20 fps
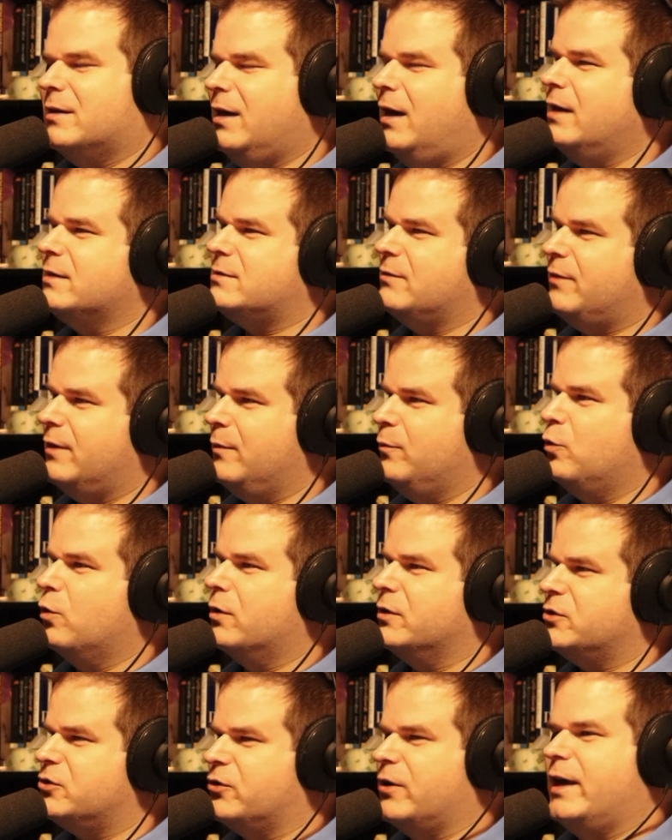Gosh, if I'd
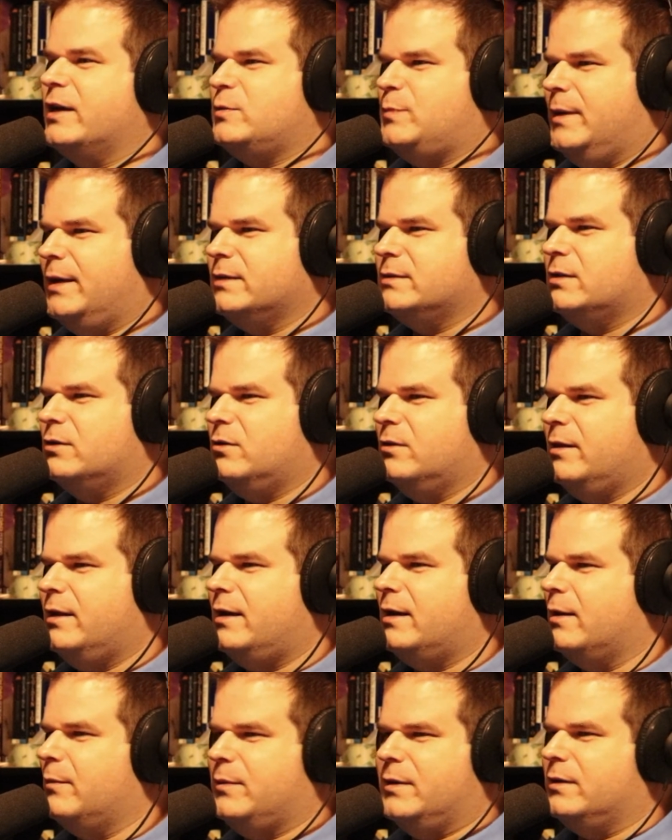worn trash bags under
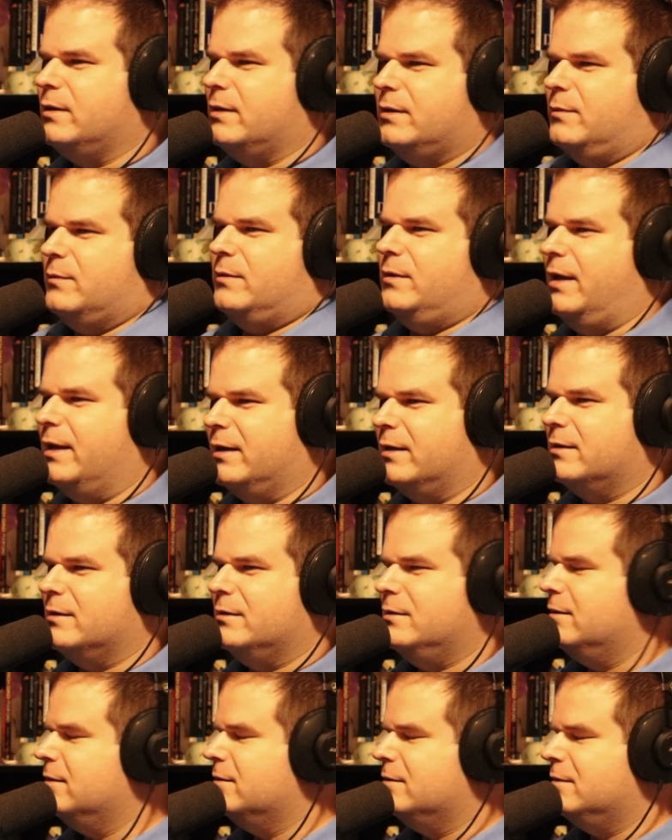that, I'd been
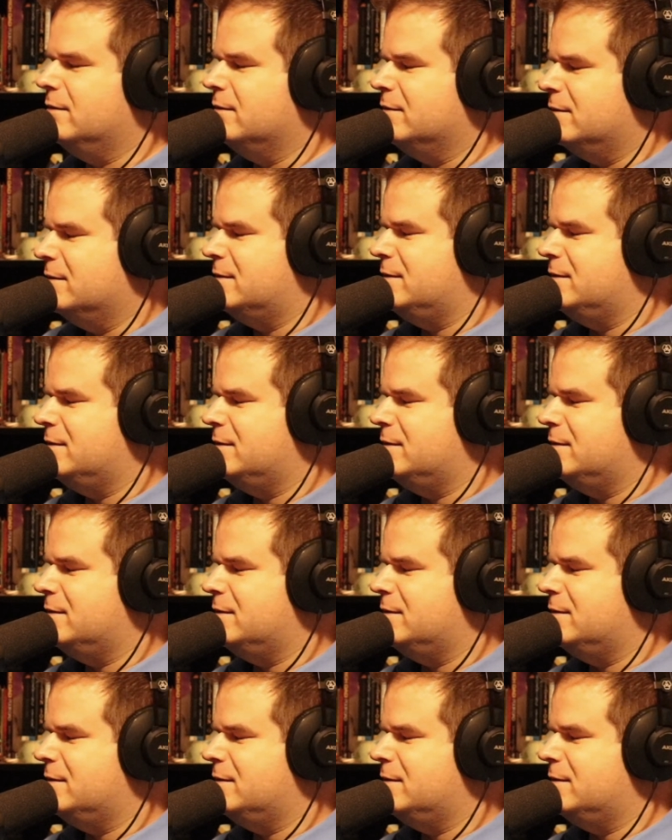like